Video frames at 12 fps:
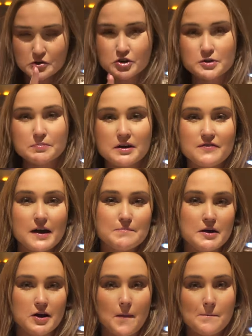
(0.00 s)
good, but I've had
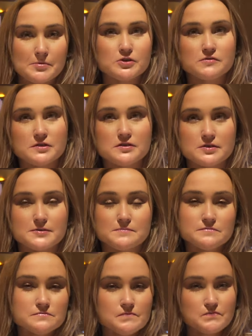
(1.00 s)
better. But we're overall, good.
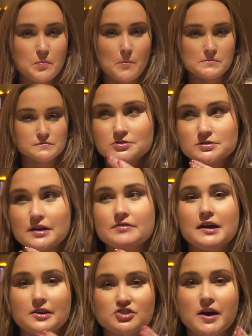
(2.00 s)
There you go.
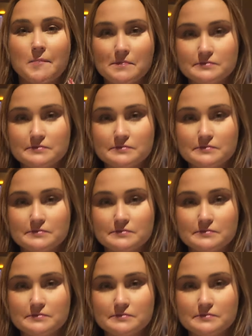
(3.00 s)
Seven out of ten.